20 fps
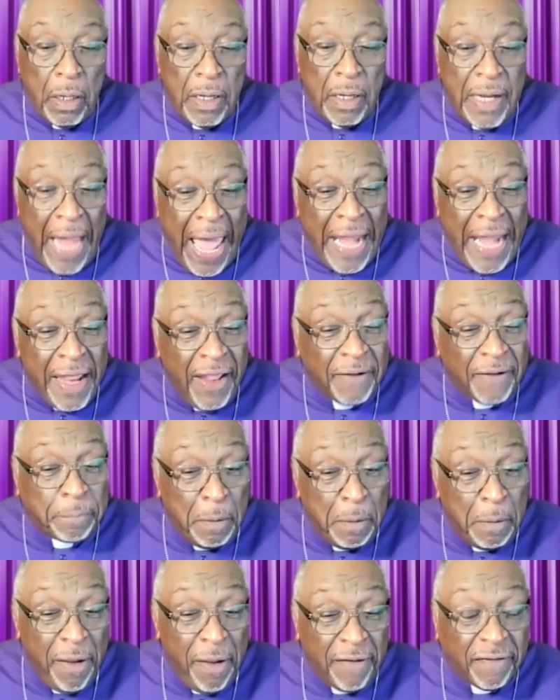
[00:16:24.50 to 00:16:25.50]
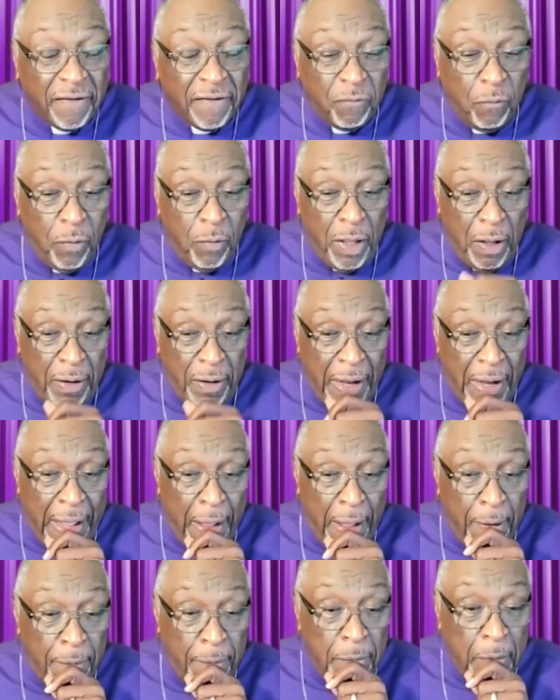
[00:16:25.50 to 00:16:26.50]
Not his permissive will
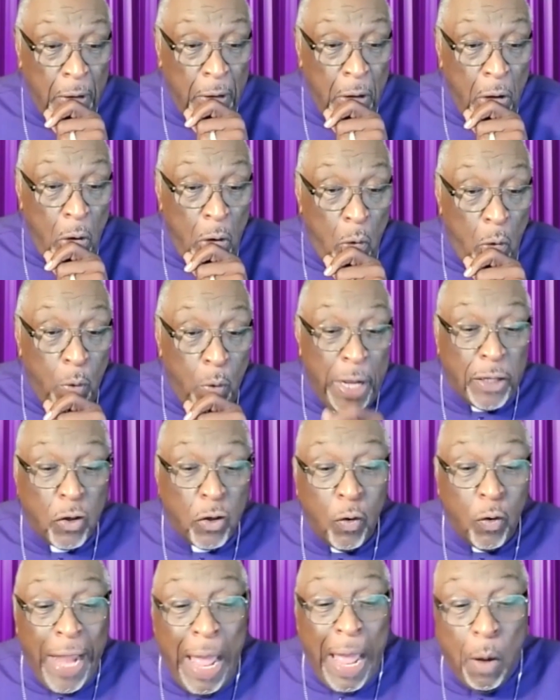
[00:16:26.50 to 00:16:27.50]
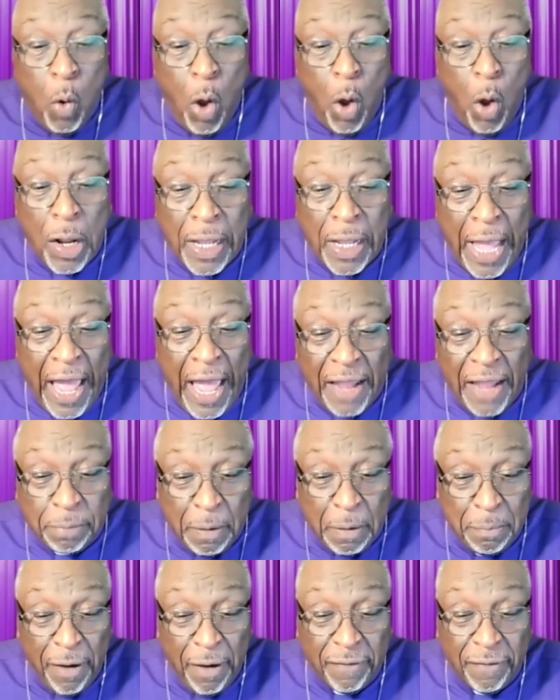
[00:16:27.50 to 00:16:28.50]
now. We do not want God's
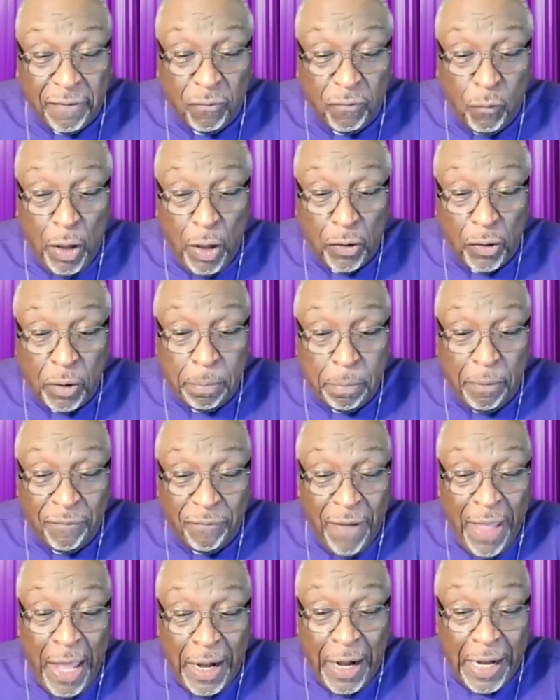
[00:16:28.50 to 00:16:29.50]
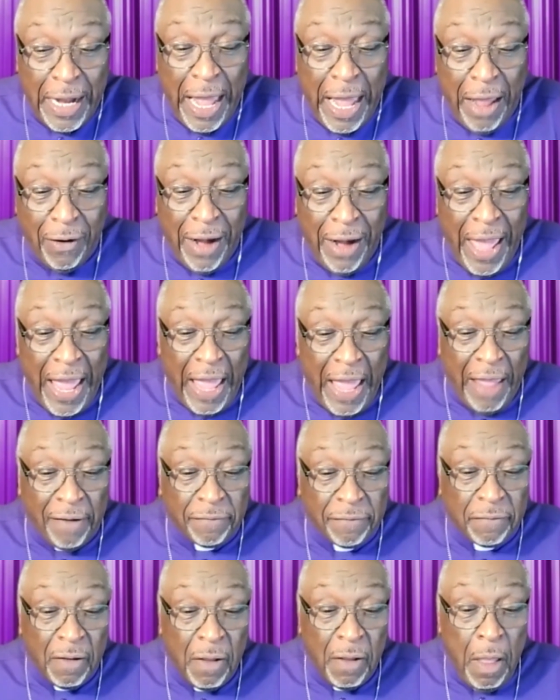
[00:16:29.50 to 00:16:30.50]
permissive will to prevail in our
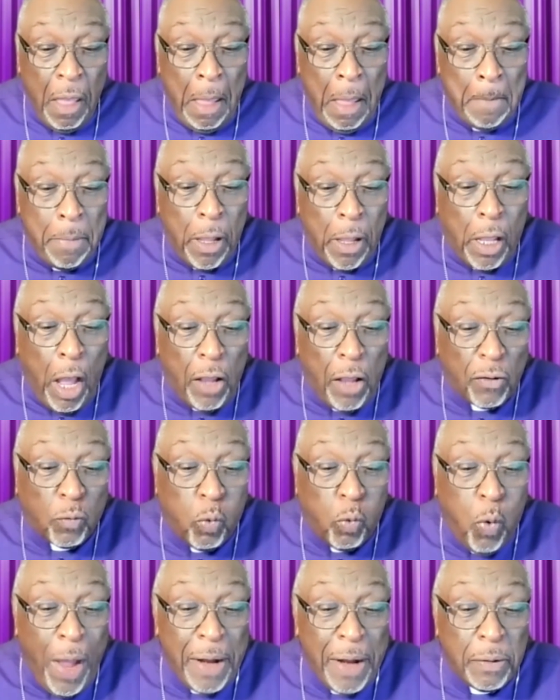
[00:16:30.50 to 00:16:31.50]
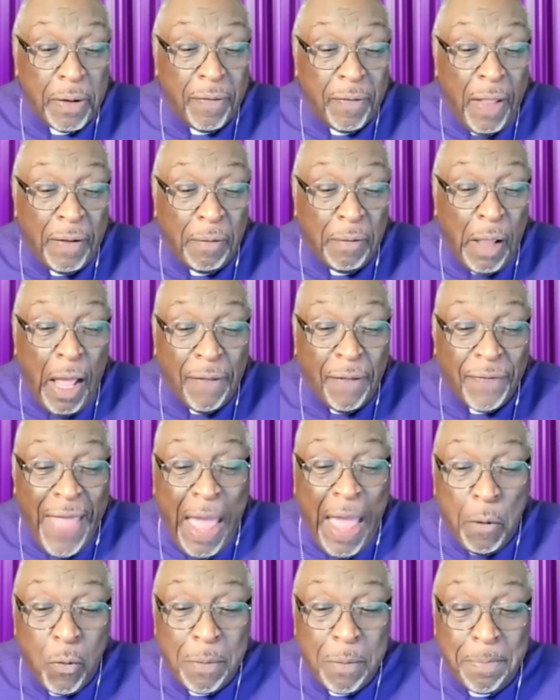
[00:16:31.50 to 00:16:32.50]
lives because what because
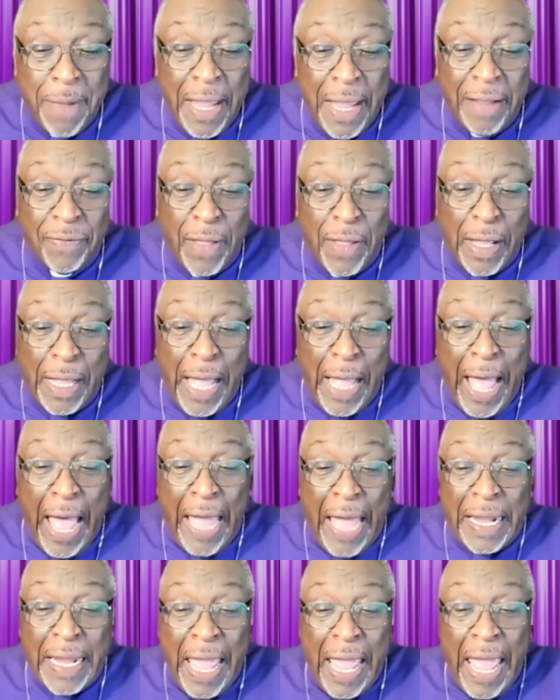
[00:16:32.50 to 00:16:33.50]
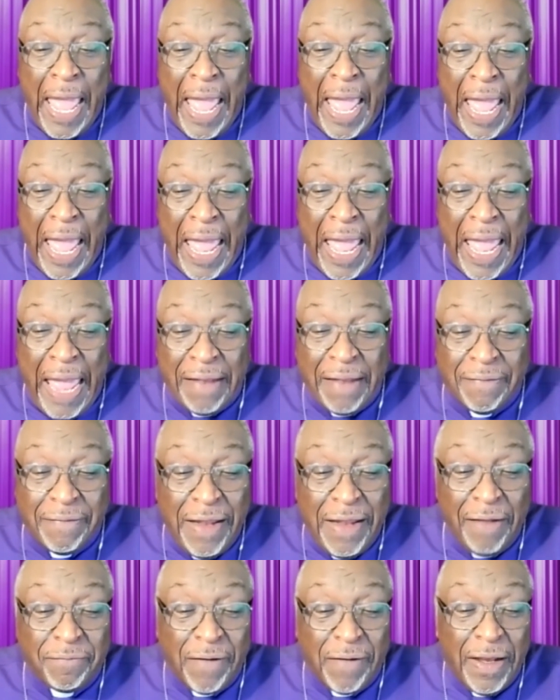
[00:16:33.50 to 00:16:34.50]
that would mean that God has
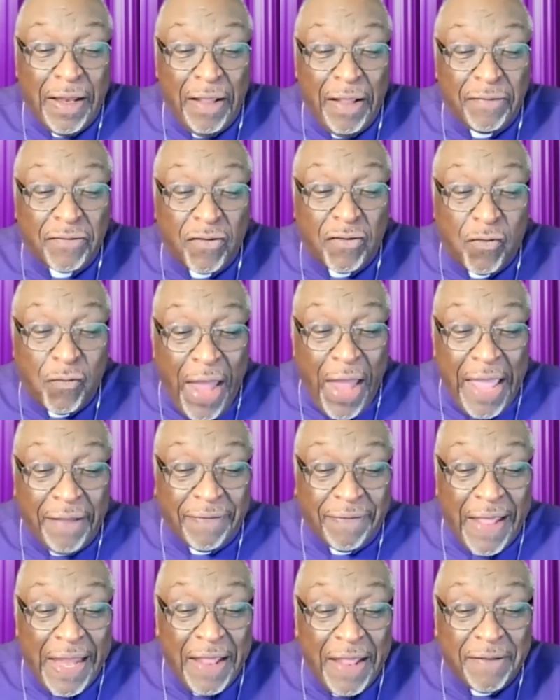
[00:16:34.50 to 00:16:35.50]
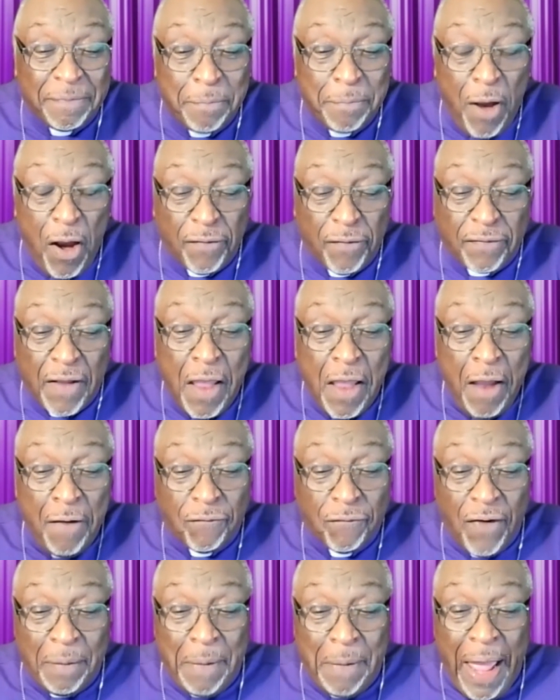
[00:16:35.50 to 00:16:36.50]
lifted his grace and his mercy
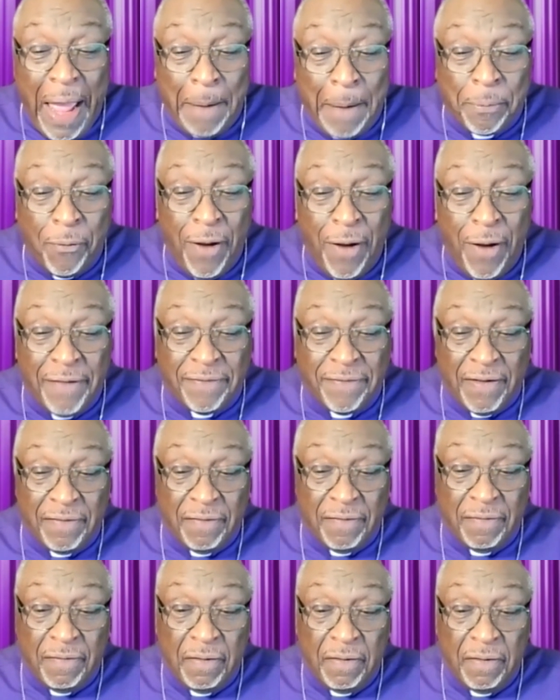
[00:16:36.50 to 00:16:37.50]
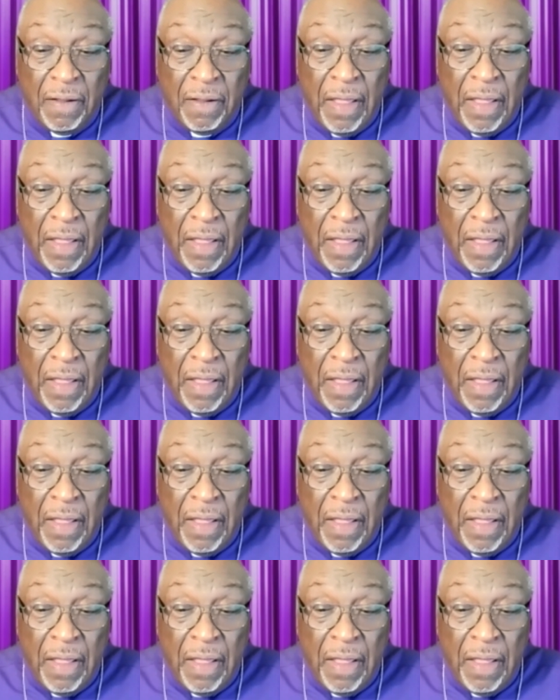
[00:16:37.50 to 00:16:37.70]
from our presence.